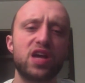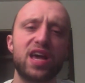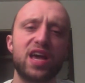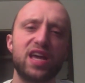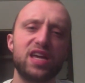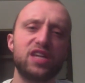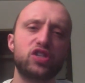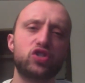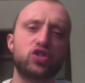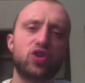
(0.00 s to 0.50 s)

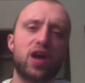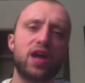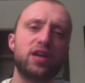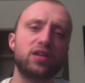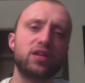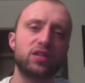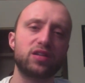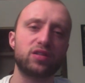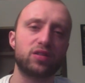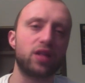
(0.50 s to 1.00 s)
He's trying
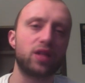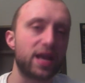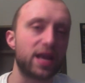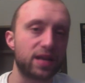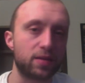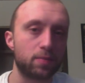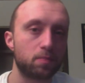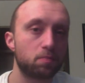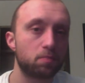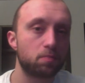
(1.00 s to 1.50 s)
to,
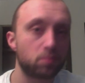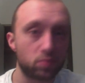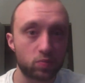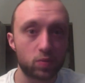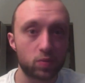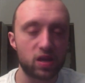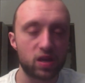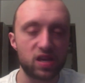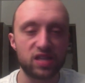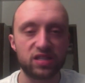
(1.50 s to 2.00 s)
like,
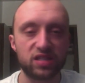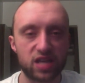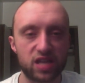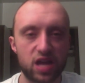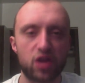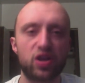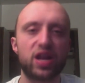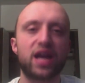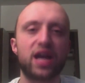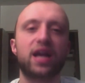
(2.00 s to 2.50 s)
he's
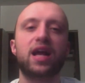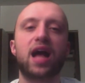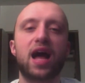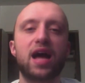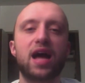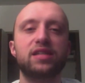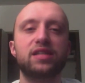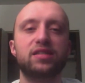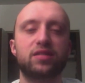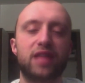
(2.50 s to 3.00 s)
yelling at guys.